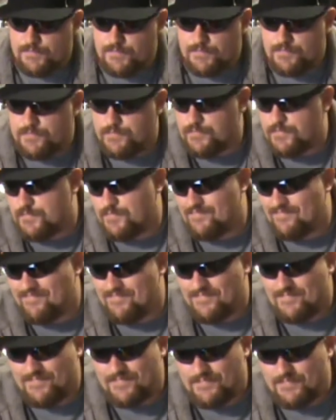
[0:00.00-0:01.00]

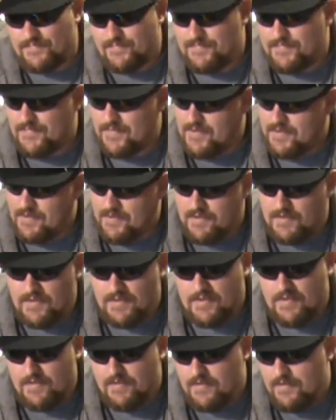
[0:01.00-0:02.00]

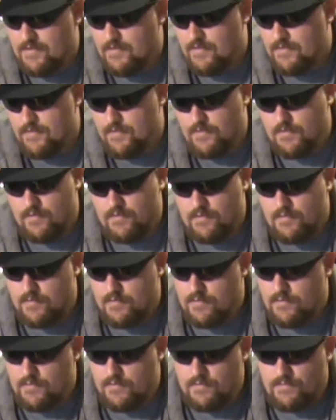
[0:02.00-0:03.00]

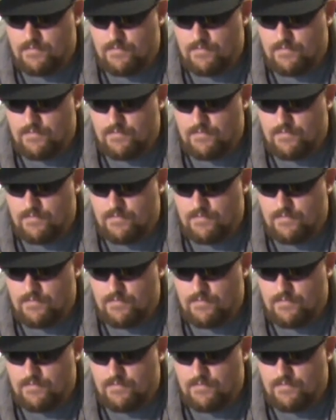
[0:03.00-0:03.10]
[no speech]